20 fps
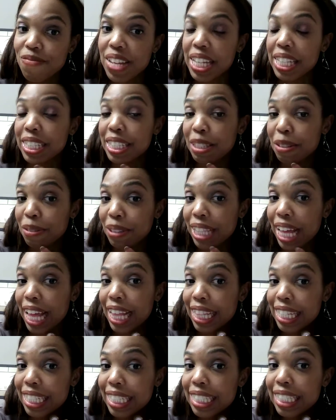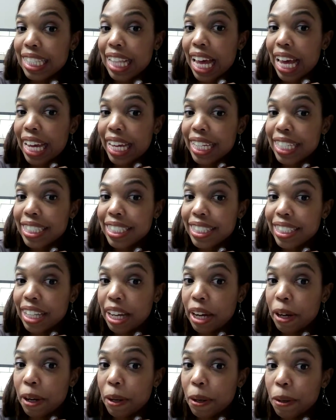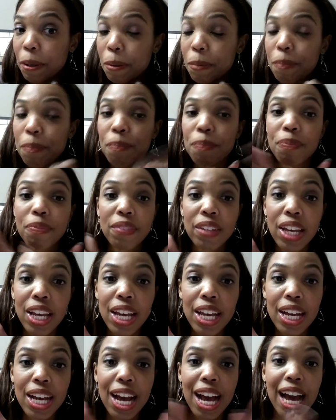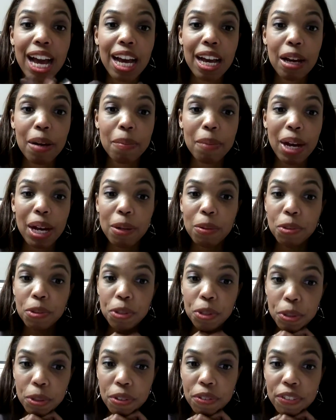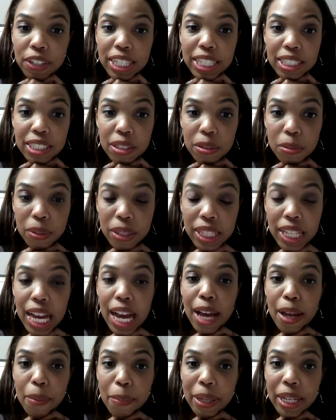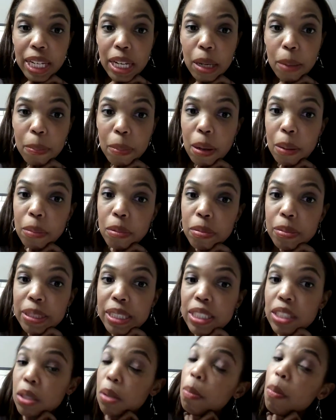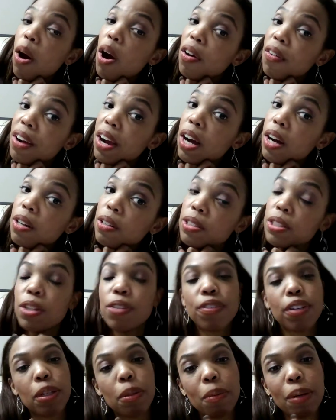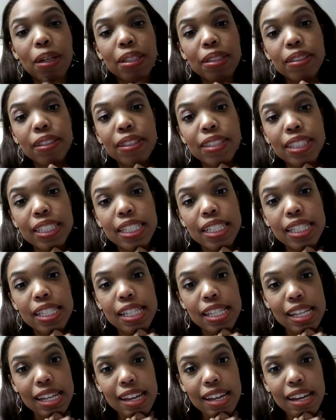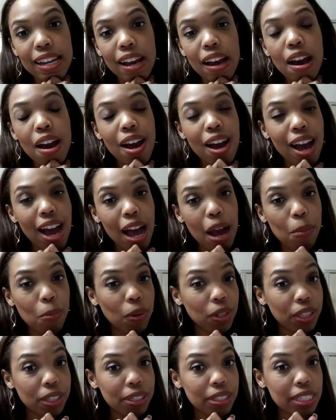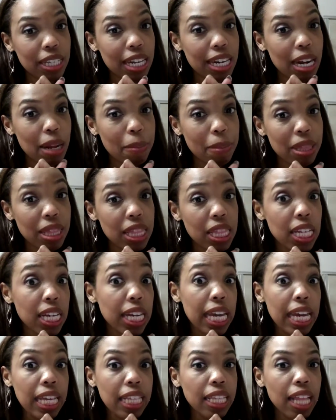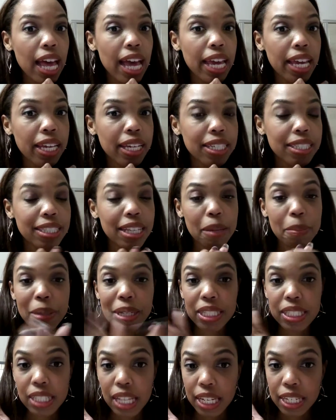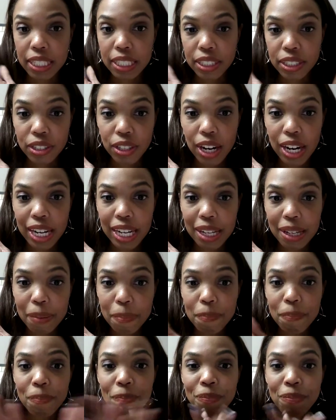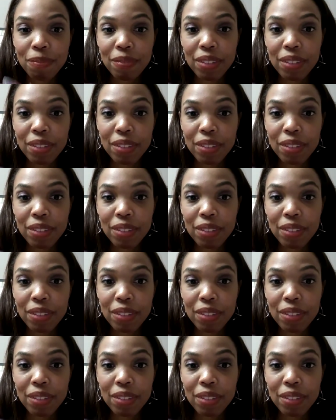and see what that looks like. So I will do a face with that makeup probably tomorrow. So if anyone wants to see what those end up looking like, because I'm excited to try them,